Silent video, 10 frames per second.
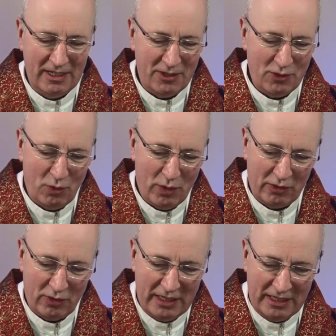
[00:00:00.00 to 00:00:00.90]
And so what
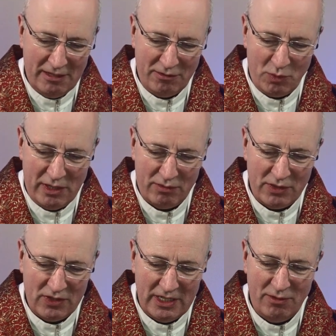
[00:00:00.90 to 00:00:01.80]
a great gift we have
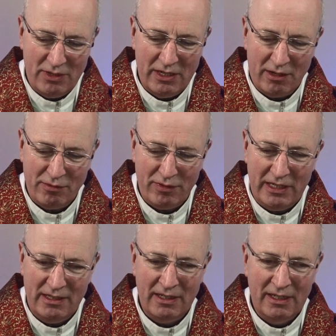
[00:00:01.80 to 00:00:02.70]
received in our
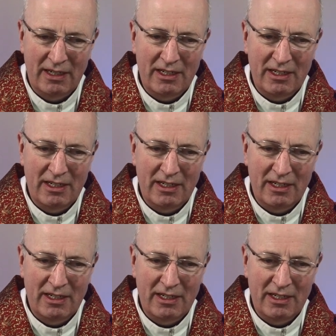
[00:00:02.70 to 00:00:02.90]
faith.